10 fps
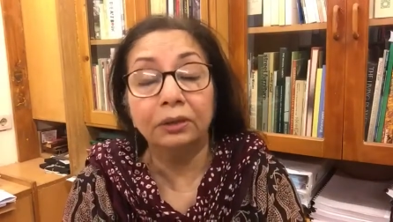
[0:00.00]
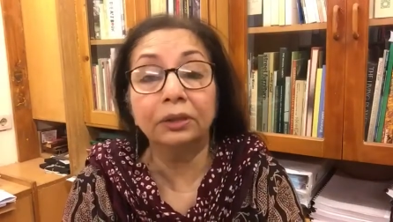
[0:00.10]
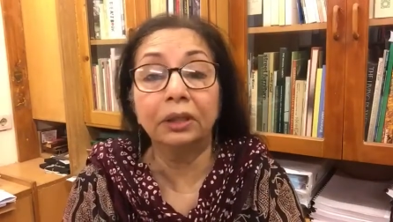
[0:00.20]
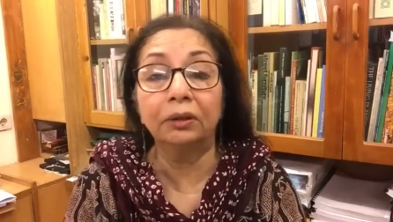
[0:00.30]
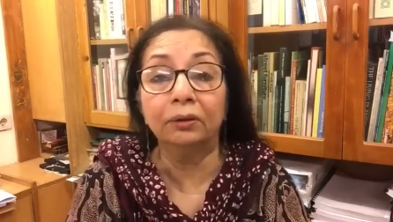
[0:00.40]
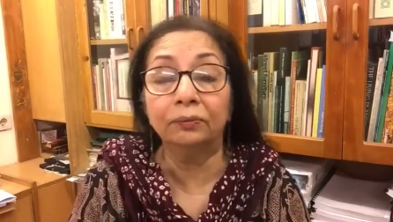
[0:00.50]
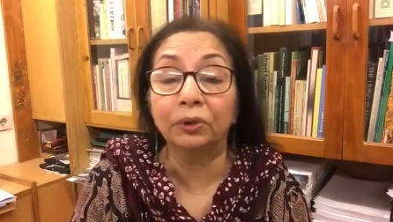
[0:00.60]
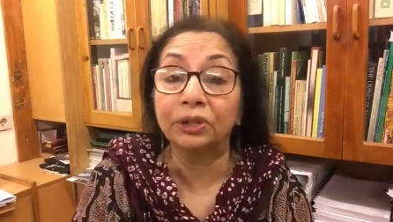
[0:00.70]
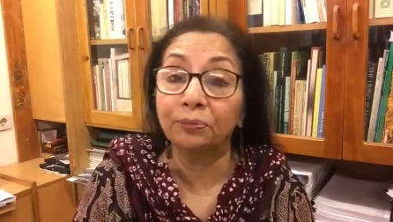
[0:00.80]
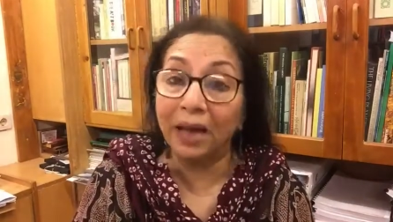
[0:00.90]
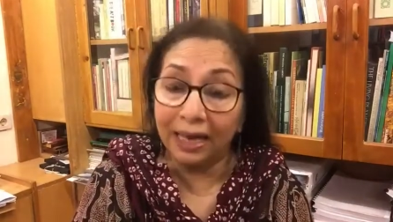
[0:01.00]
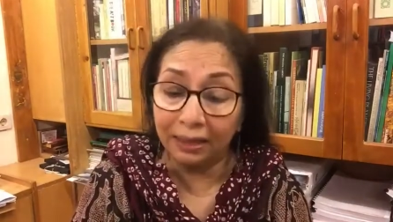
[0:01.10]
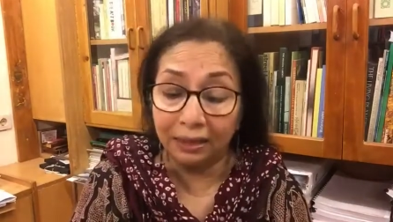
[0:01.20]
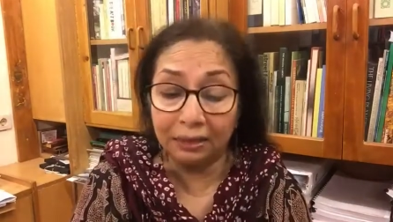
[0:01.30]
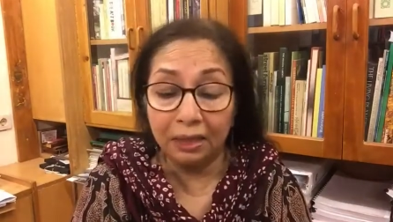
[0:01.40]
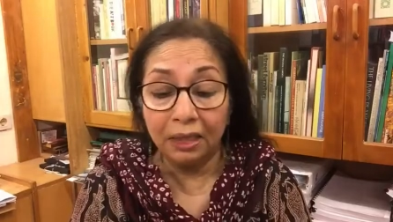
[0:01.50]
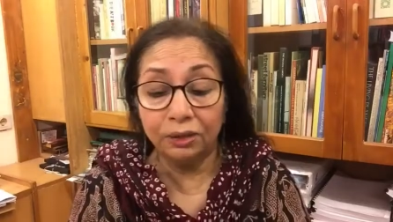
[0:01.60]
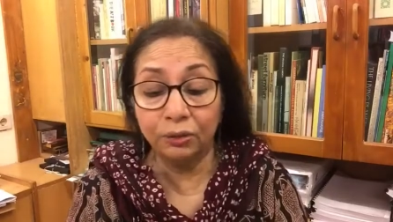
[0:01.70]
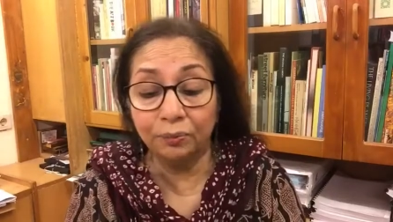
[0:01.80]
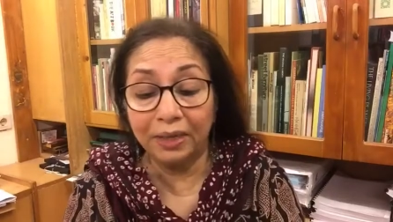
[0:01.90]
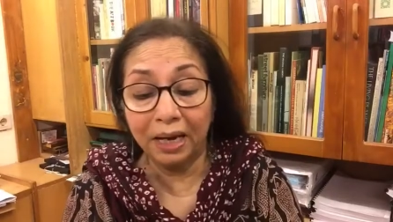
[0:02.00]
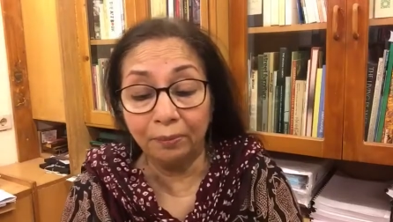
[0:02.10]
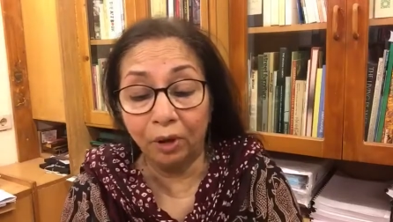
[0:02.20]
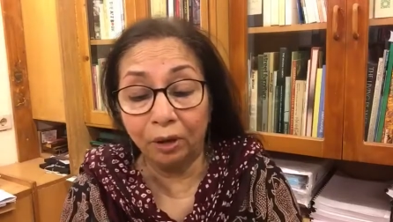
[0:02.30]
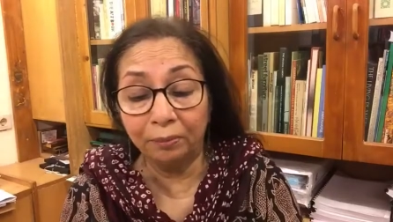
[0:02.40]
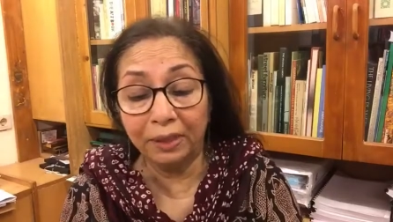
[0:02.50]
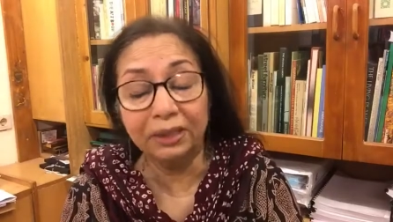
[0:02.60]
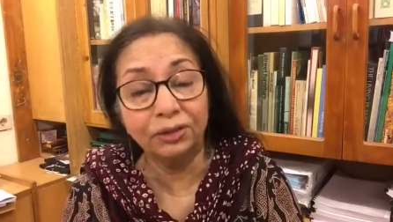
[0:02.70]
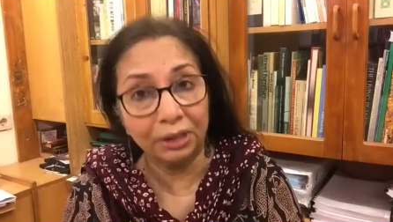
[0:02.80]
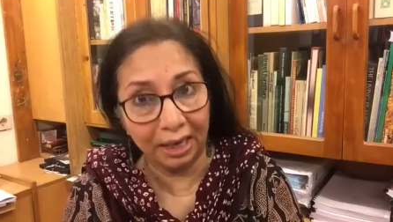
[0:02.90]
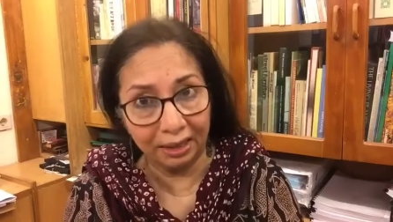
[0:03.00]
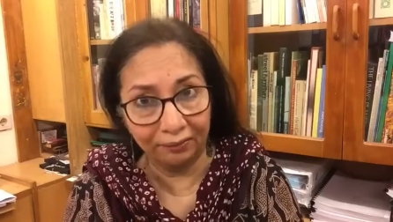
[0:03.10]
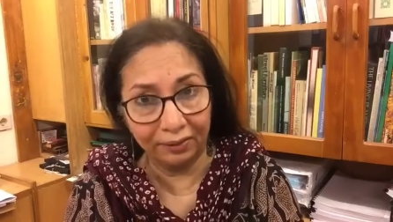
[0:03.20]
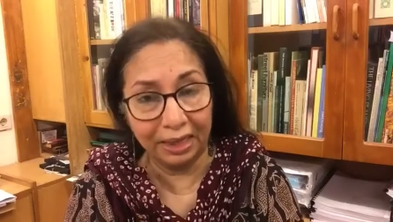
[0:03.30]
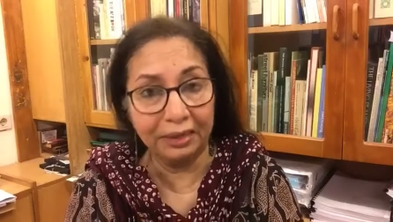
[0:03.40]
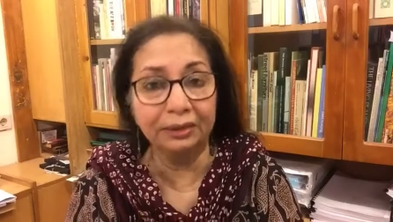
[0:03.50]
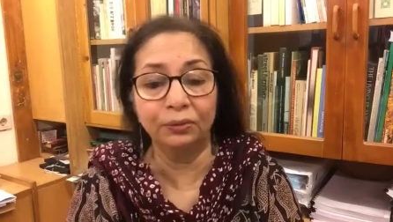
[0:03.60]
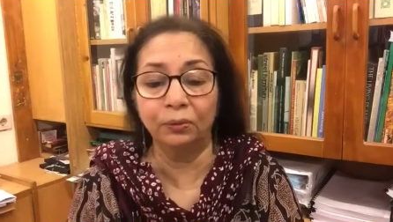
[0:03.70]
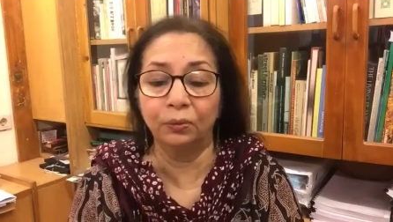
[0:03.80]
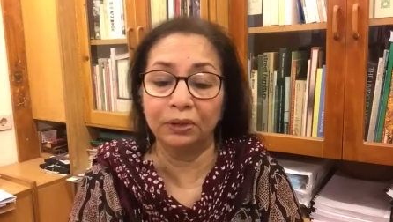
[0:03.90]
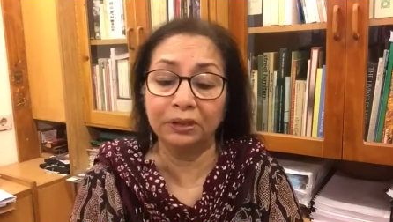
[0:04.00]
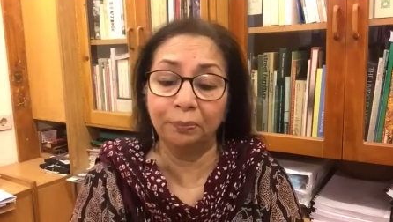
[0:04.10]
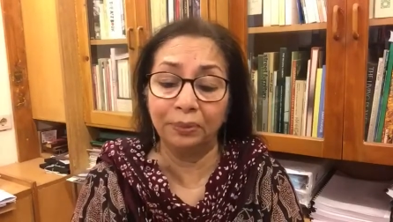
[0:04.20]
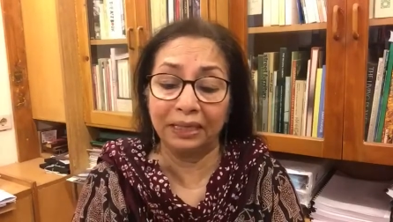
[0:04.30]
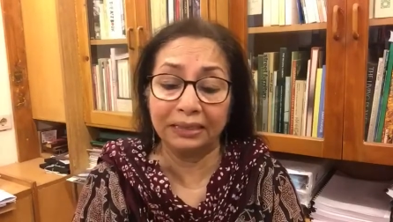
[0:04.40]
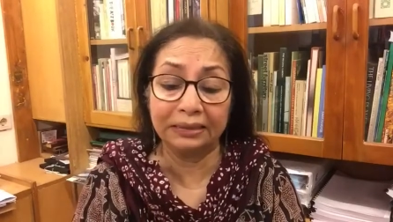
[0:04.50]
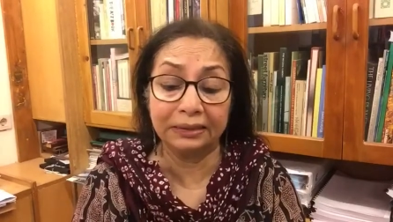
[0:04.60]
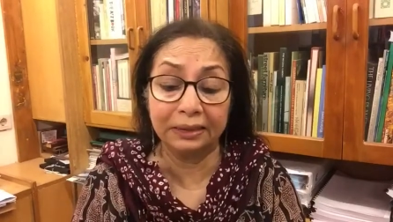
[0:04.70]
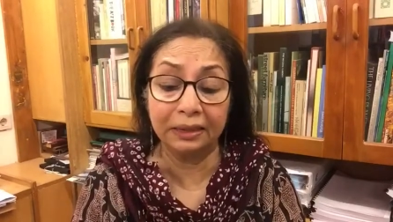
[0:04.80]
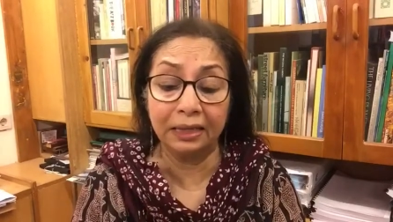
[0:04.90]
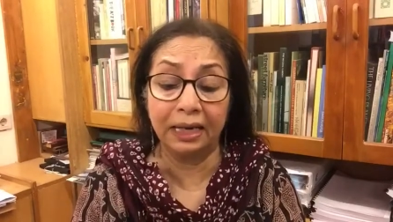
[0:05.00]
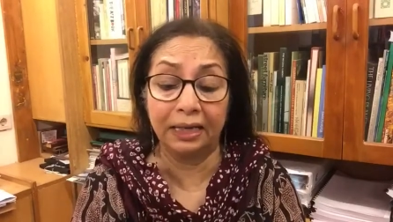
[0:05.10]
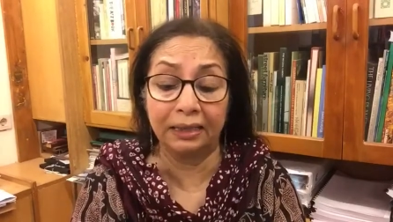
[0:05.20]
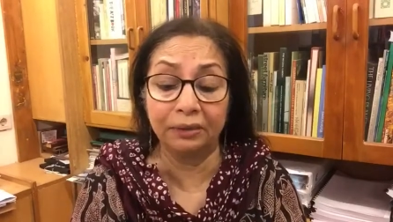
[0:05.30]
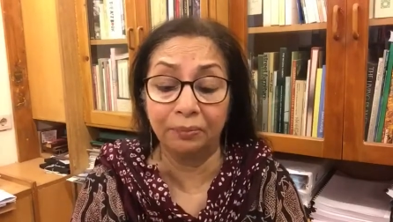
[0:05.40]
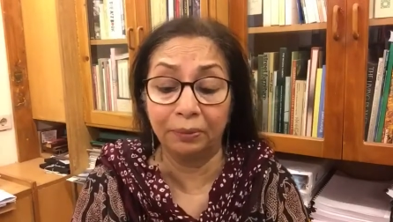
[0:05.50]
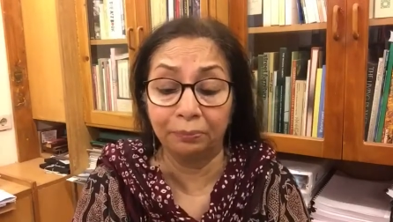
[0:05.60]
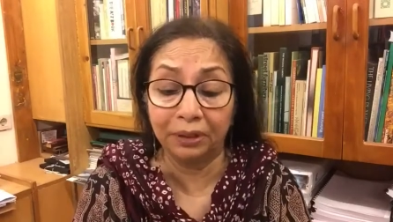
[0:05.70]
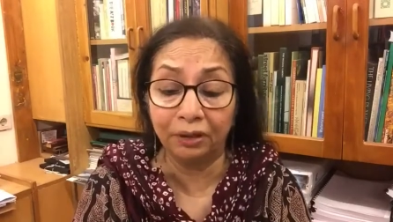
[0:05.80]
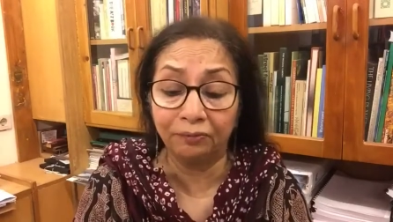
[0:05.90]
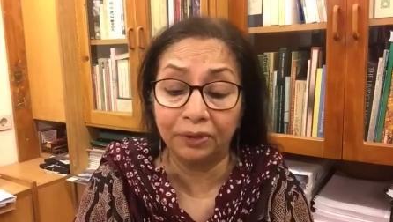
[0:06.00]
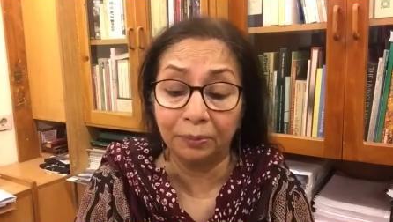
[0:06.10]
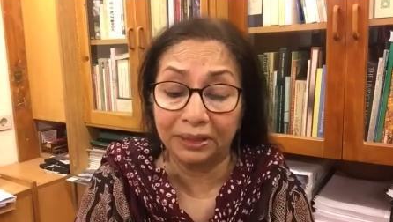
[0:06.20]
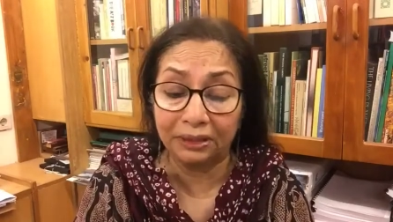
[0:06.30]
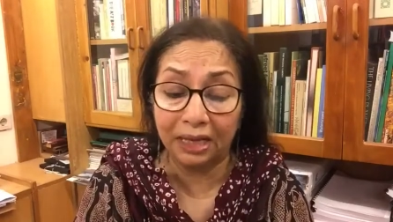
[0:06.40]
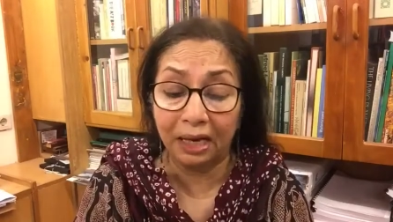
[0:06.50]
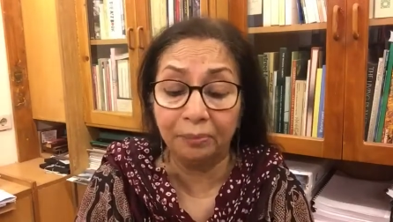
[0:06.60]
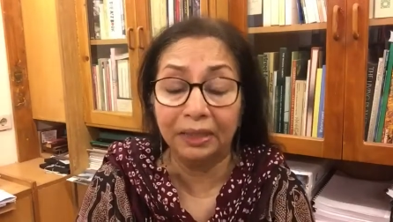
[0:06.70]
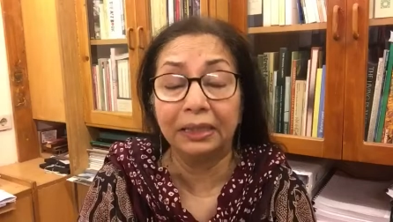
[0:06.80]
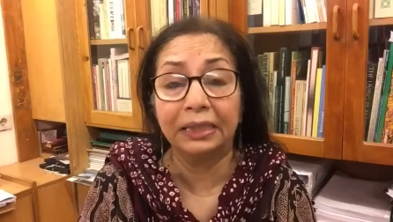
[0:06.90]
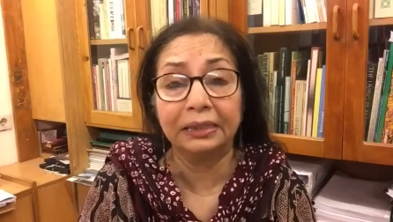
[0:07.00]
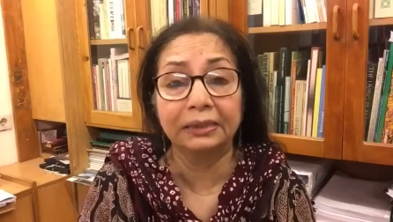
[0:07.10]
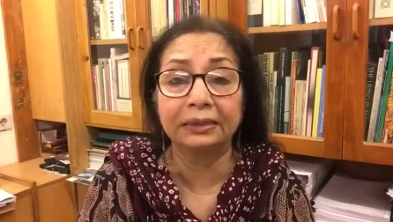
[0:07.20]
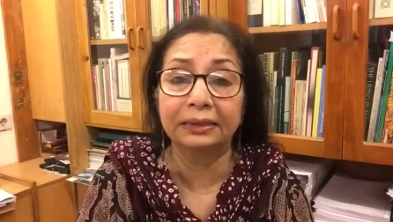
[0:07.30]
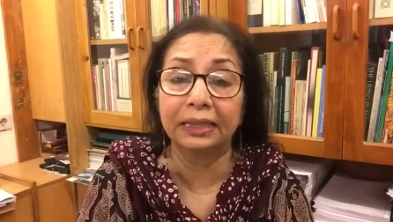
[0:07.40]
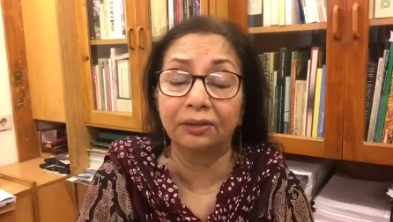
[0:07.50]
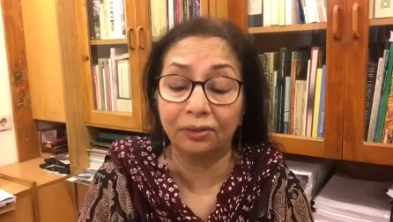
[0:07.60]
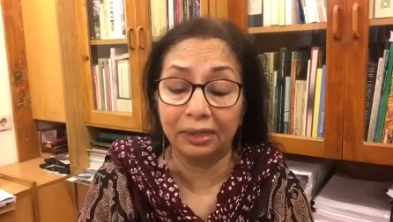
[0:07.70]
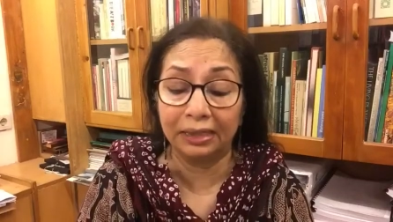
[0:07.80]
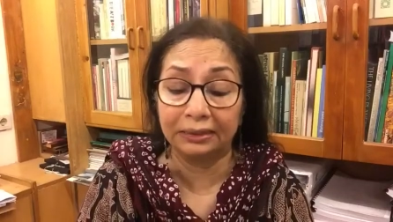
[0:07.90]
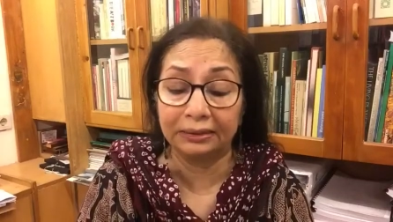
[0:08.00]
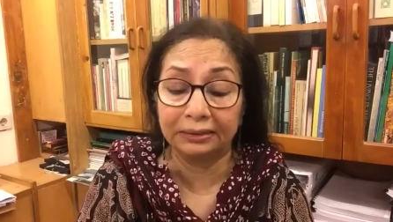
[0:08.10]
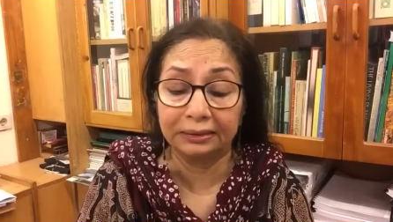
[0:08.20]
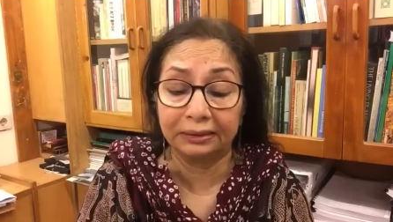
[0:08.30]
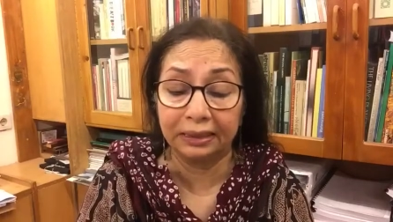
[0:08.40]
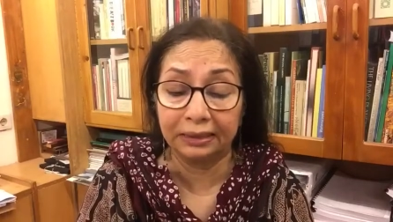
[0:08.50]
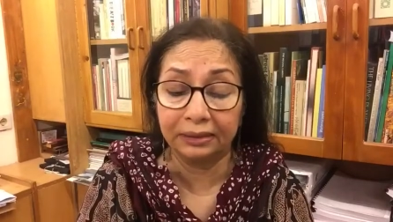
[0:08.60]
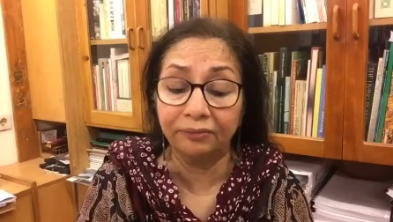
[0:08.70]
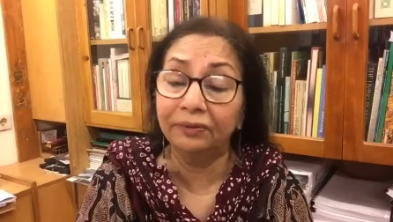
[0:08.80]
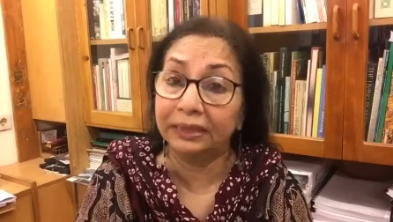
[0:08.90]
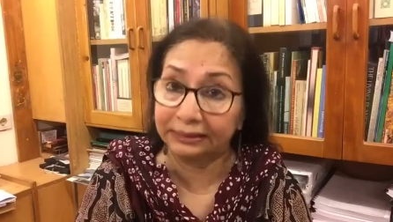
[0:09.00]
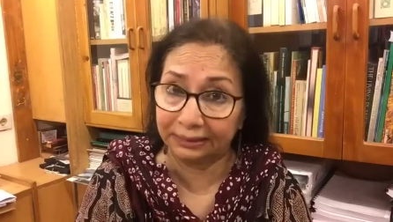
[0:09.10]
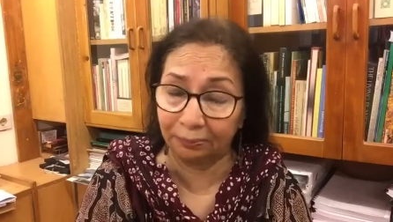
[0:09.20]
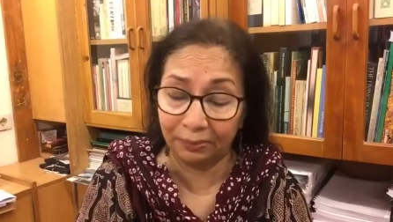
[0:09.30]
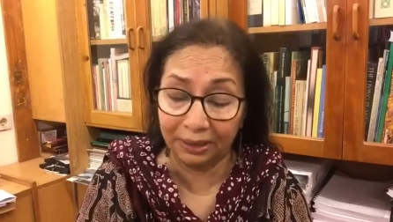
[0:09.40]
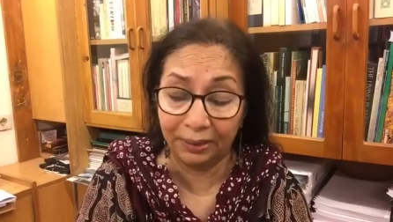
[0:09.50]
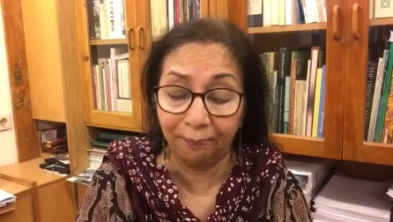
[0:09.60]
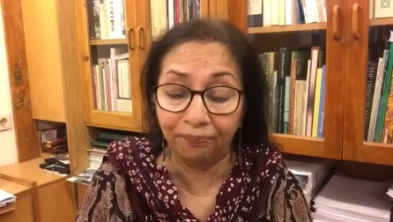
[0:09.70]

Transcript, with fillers: she was married to Mian Muhammad Shahnawaz, who was a barrister and member of the Punjab and later Central Legislative Assembly.